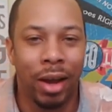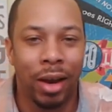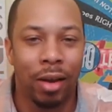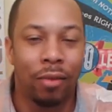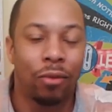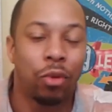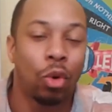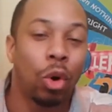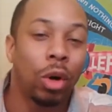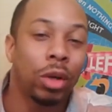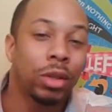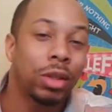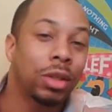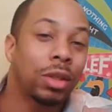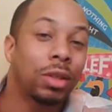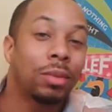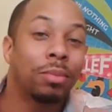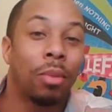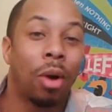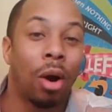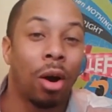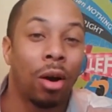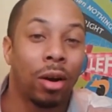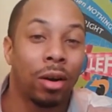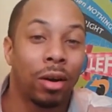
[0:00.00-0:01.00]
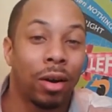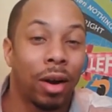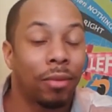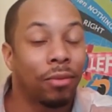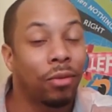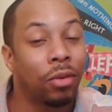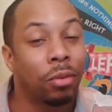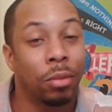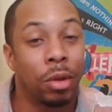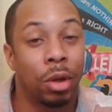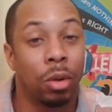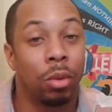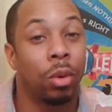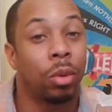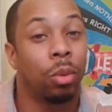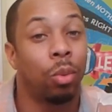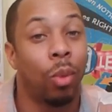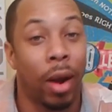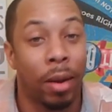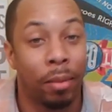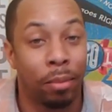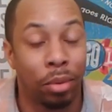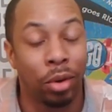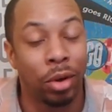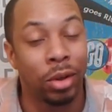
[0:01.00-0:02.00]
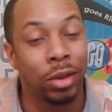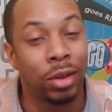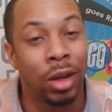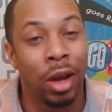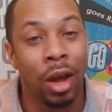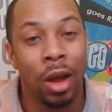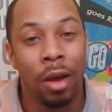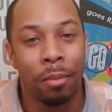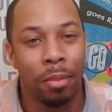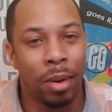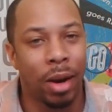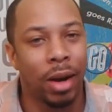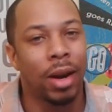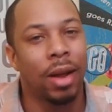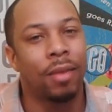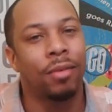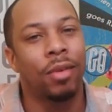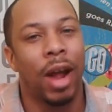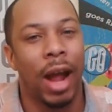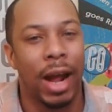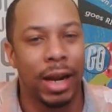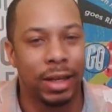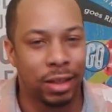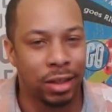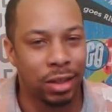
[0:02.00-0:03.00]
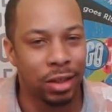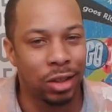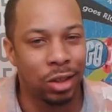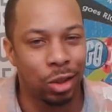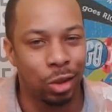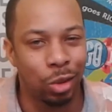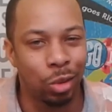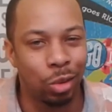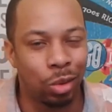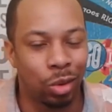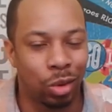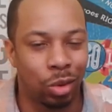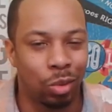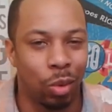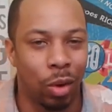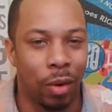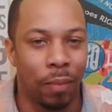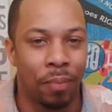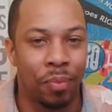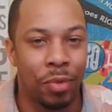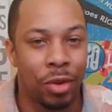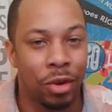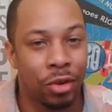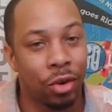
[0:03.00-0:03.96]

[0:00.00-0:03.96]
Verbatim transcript: Now, of course, as a marketer, I'm familiar with whiteboards, but I never actually used one.